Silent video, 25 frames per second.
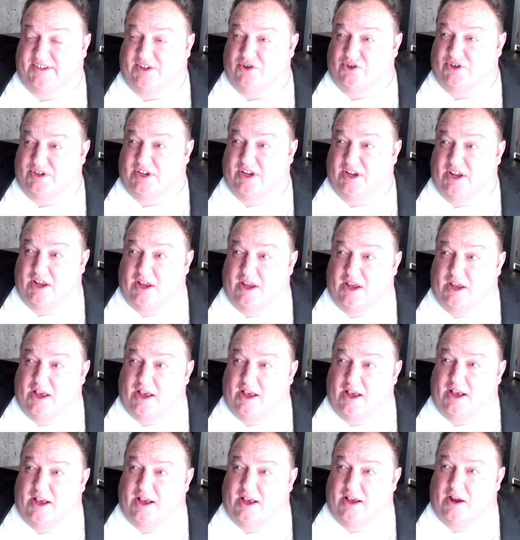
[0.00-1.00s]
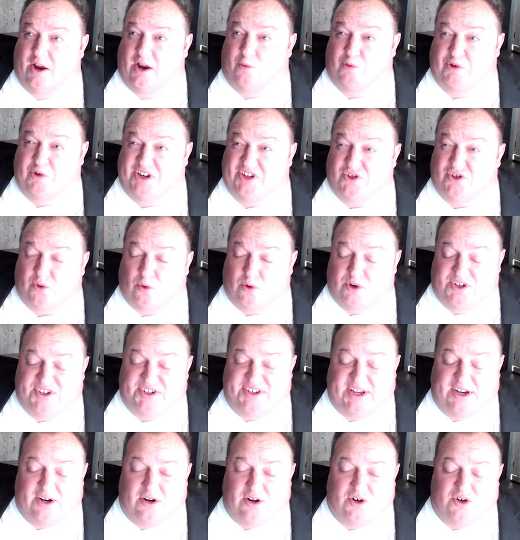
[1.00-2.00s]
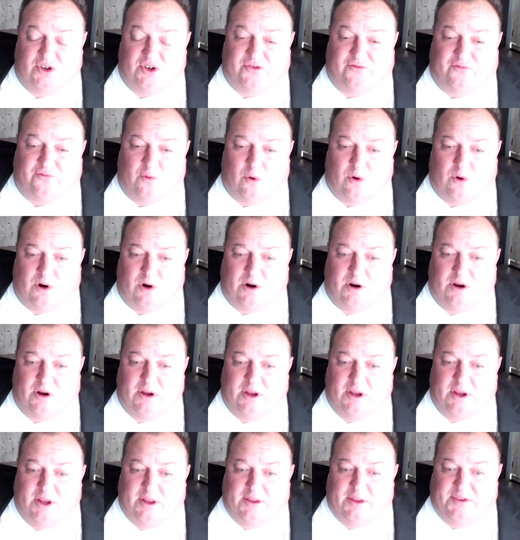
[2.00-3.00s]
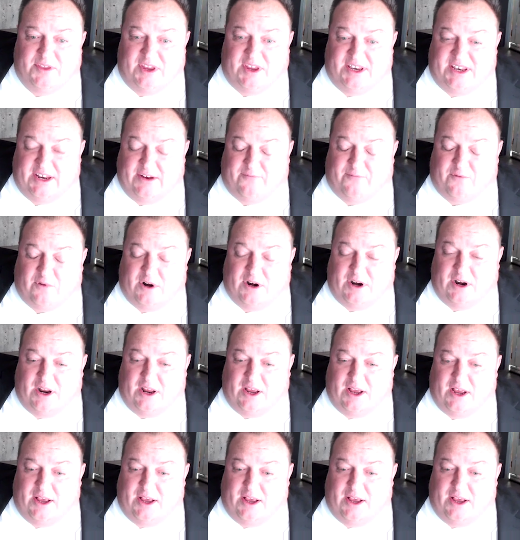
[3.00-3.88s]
There's resource centers for the different